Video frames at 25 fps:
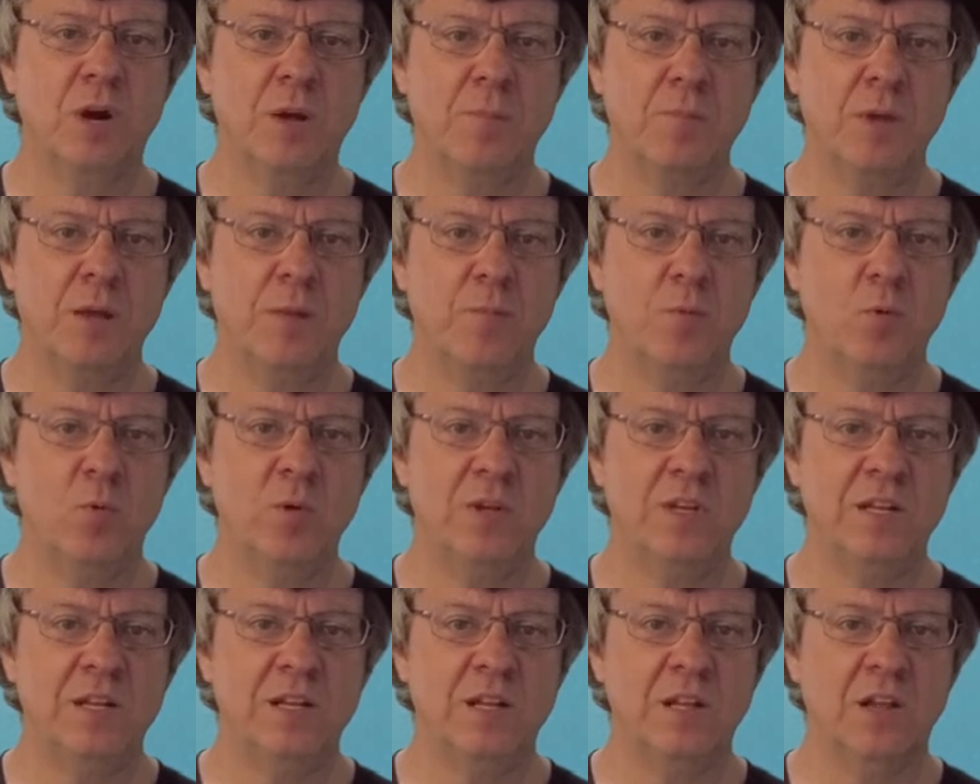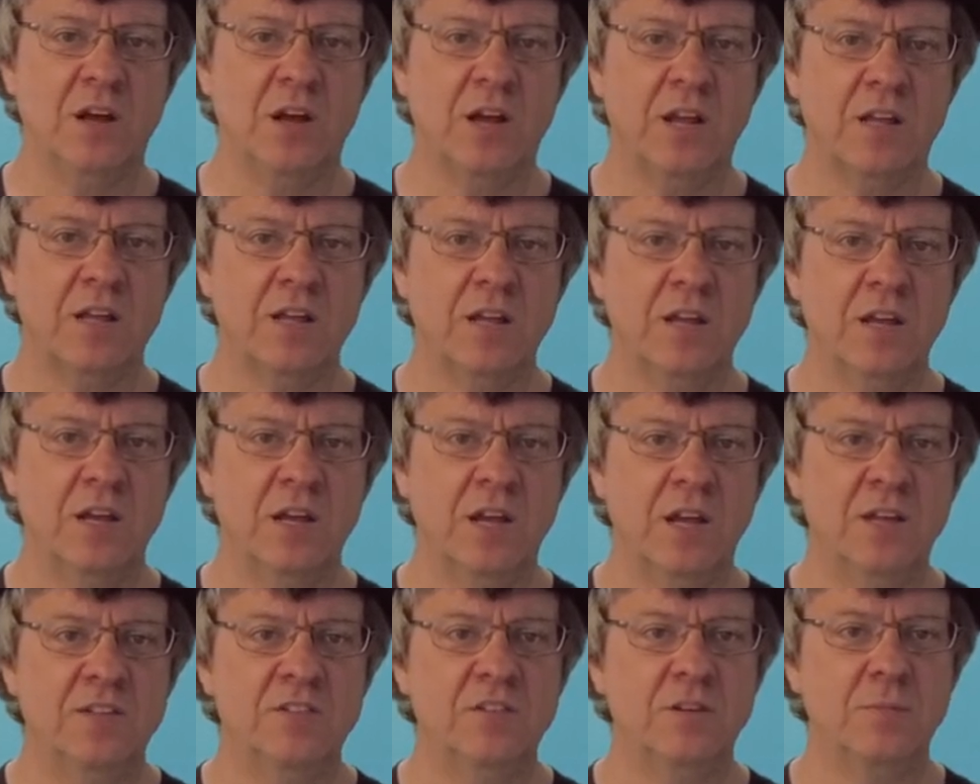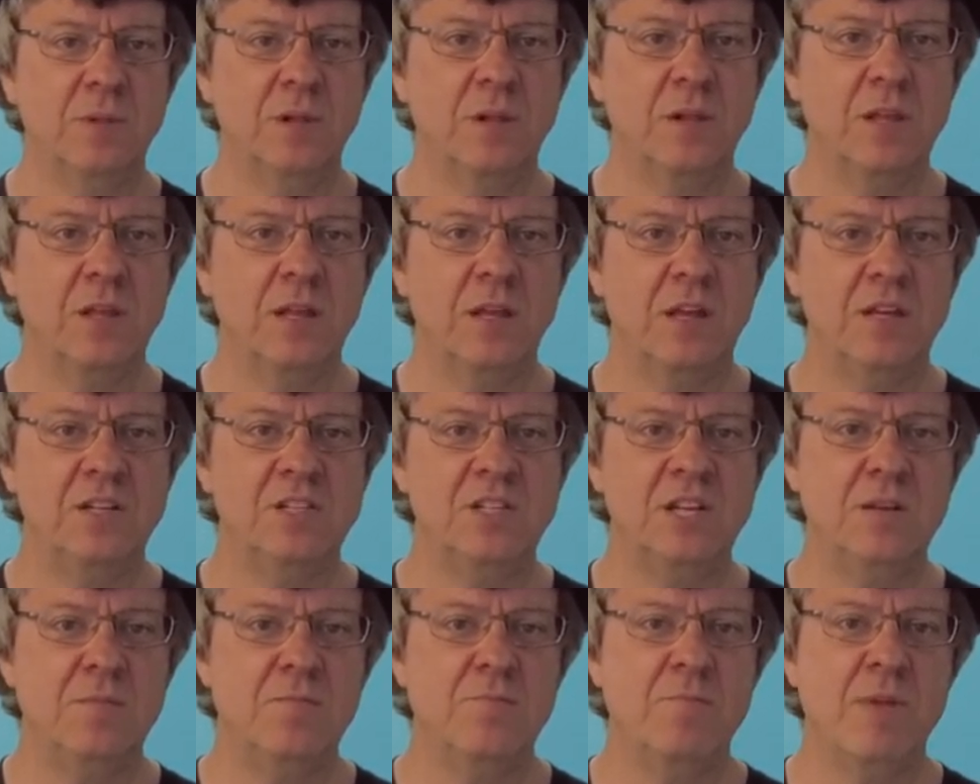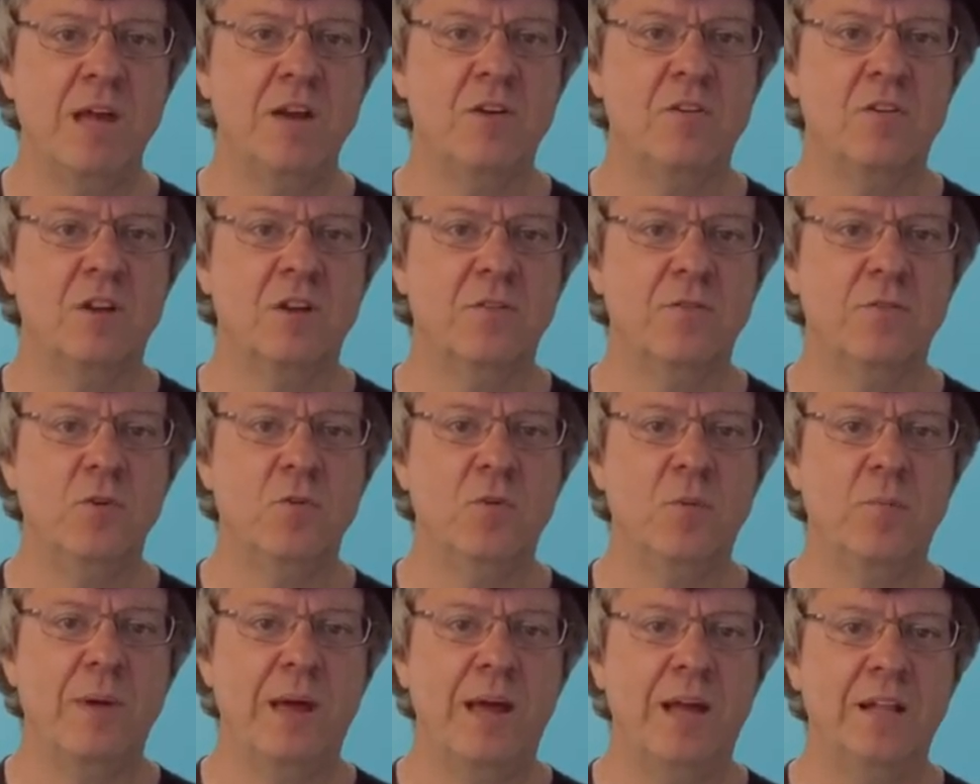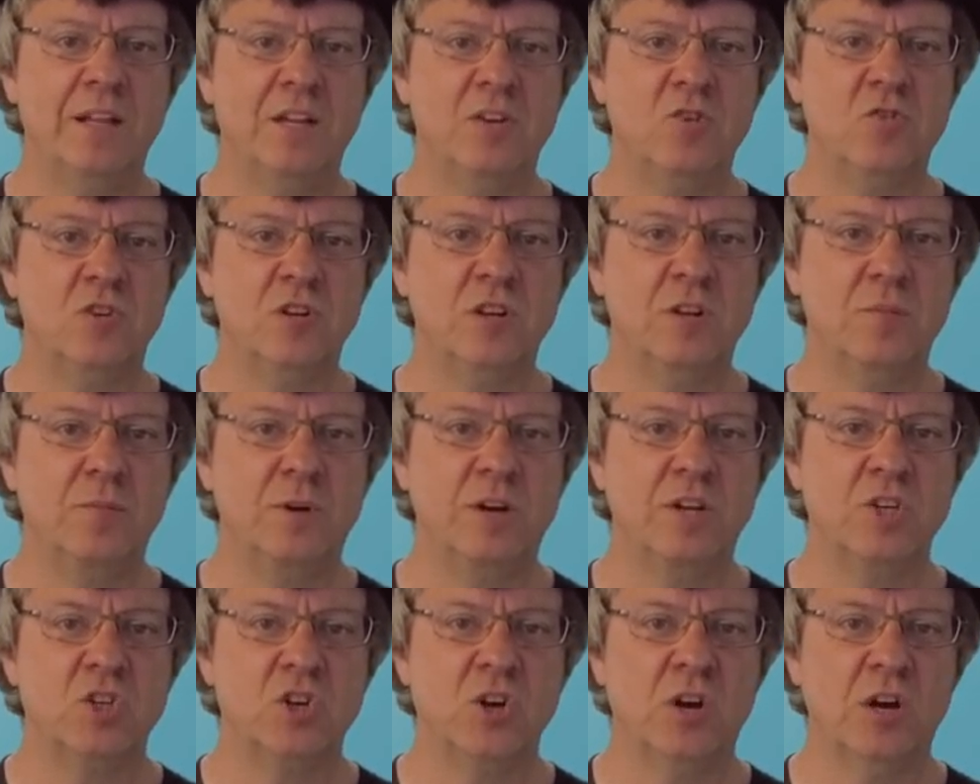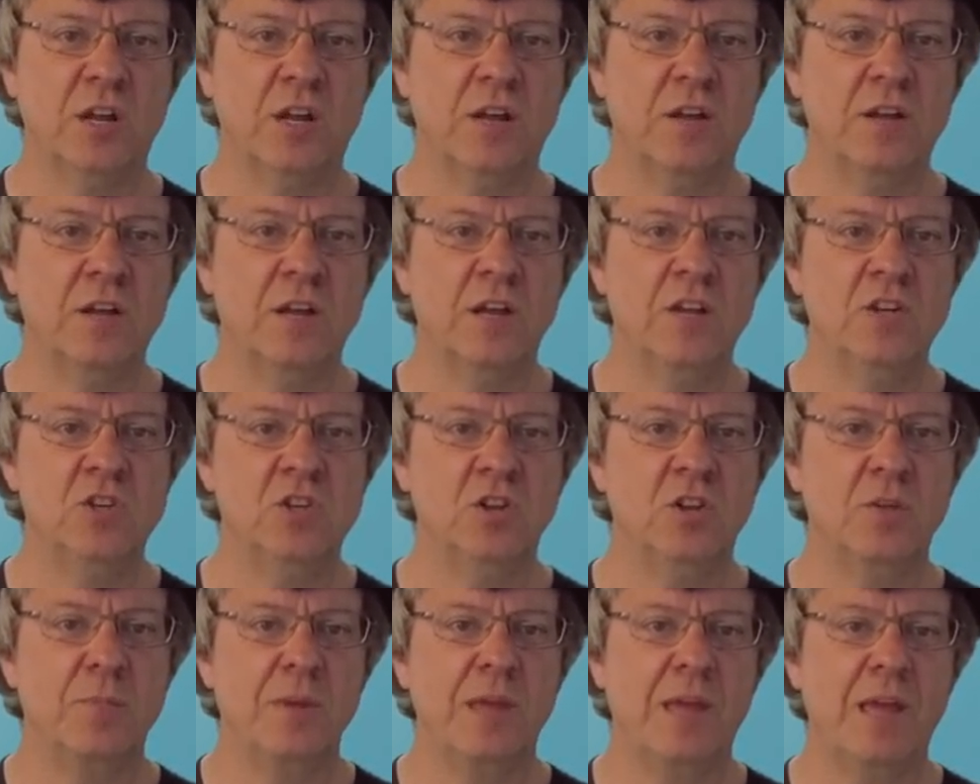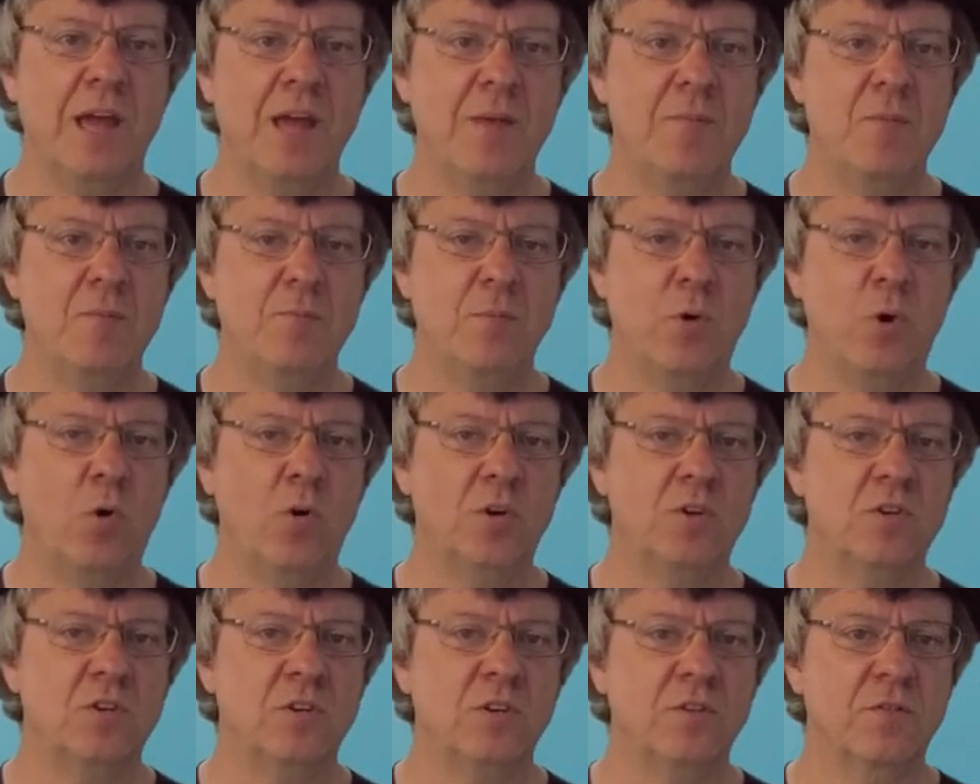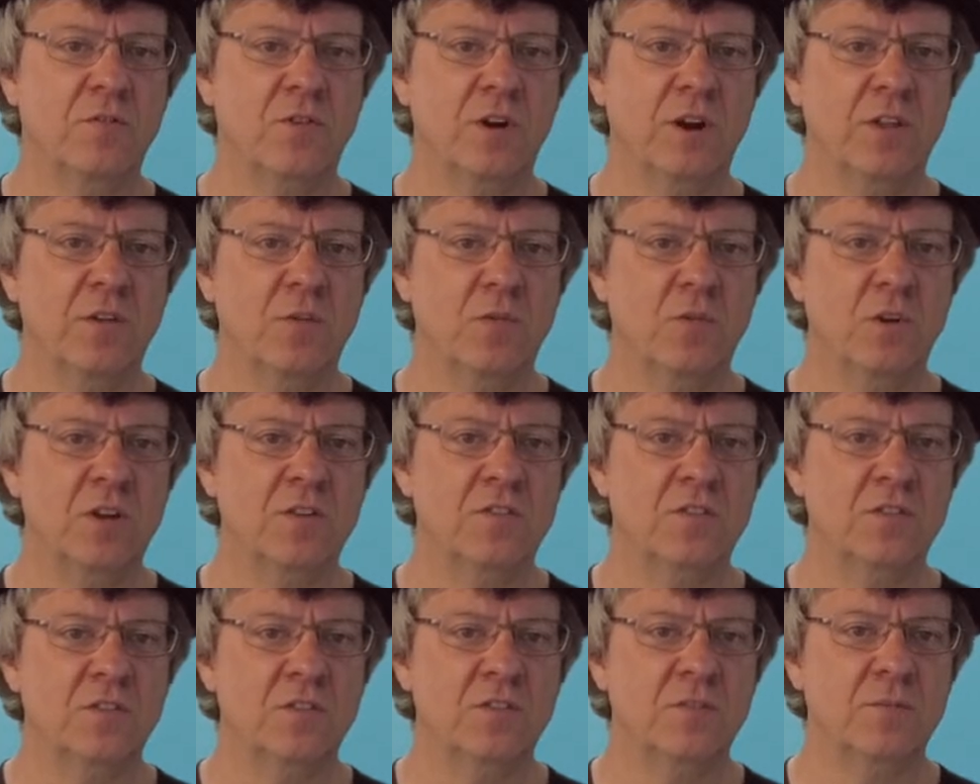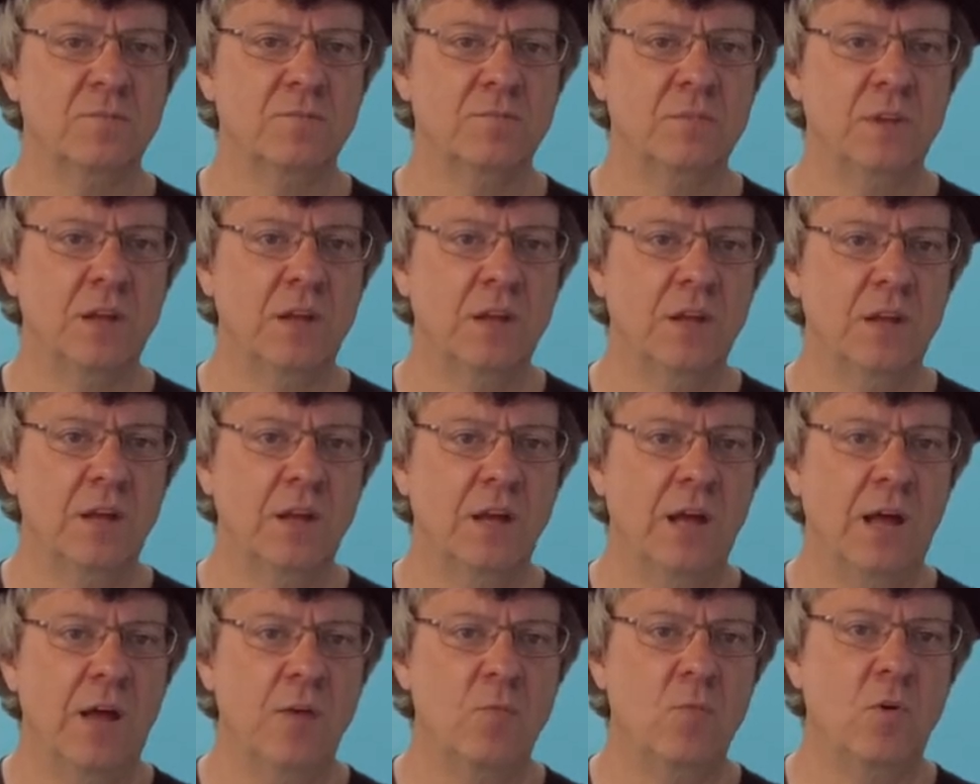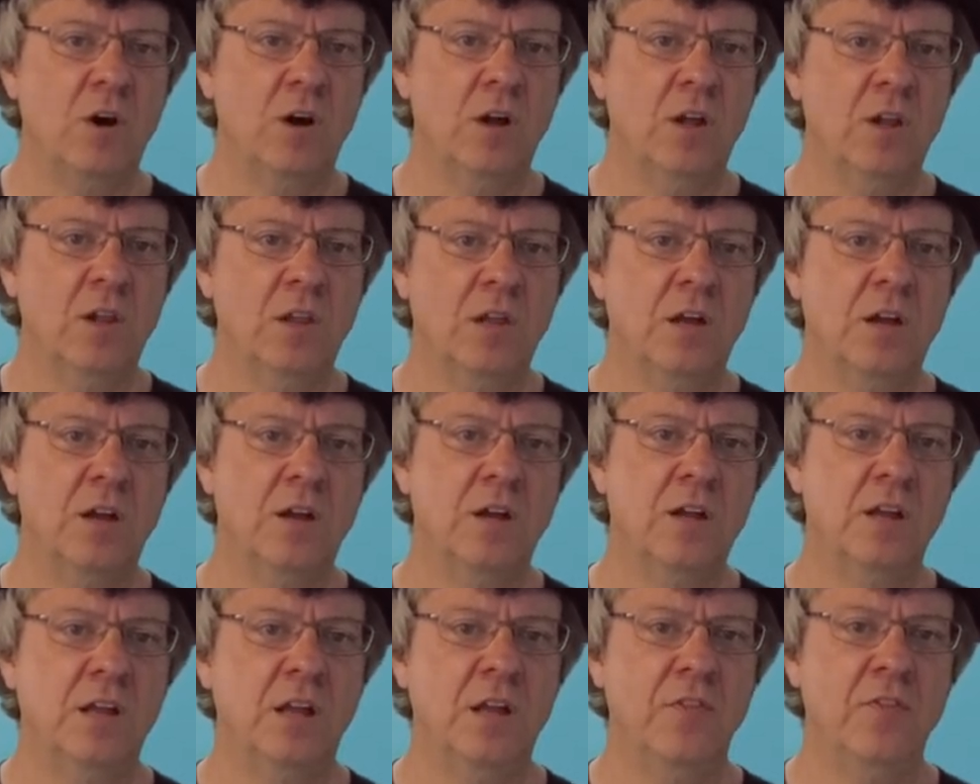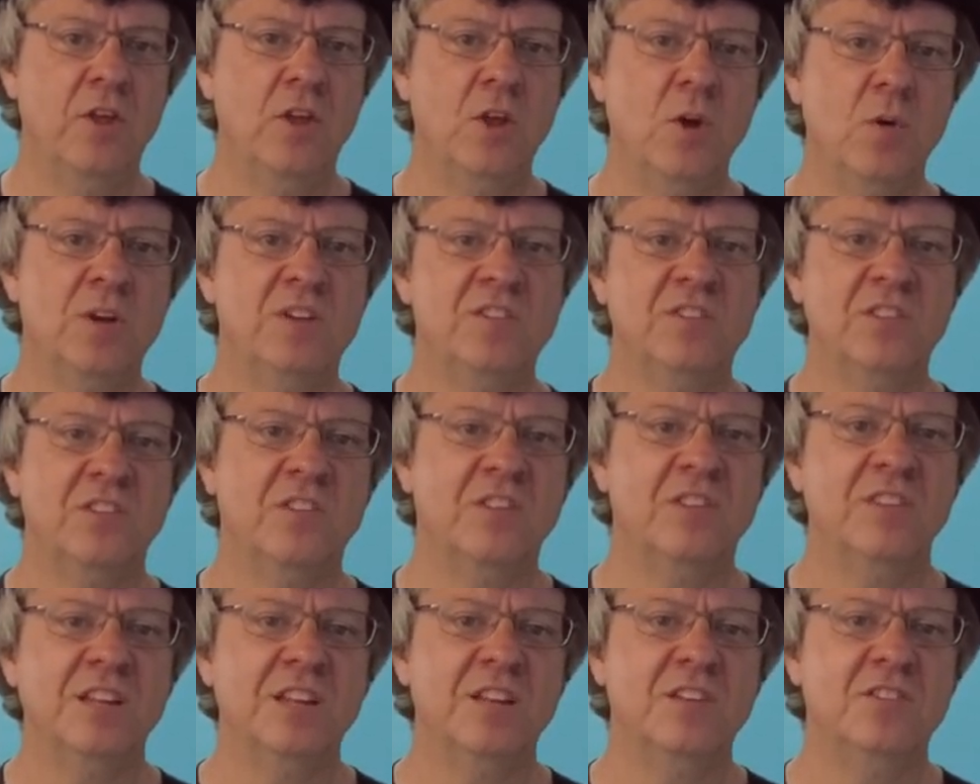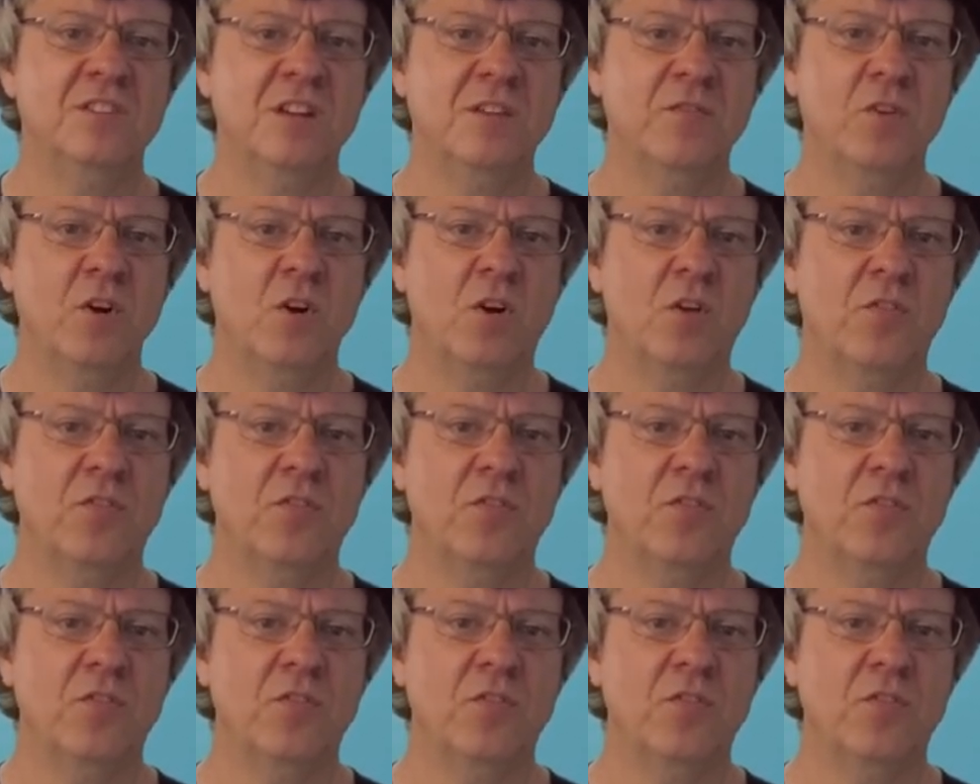people we didn't like. Similarly, it didn't matter if you were badly treated by China, till it became important for other reasons. And while in the US things never got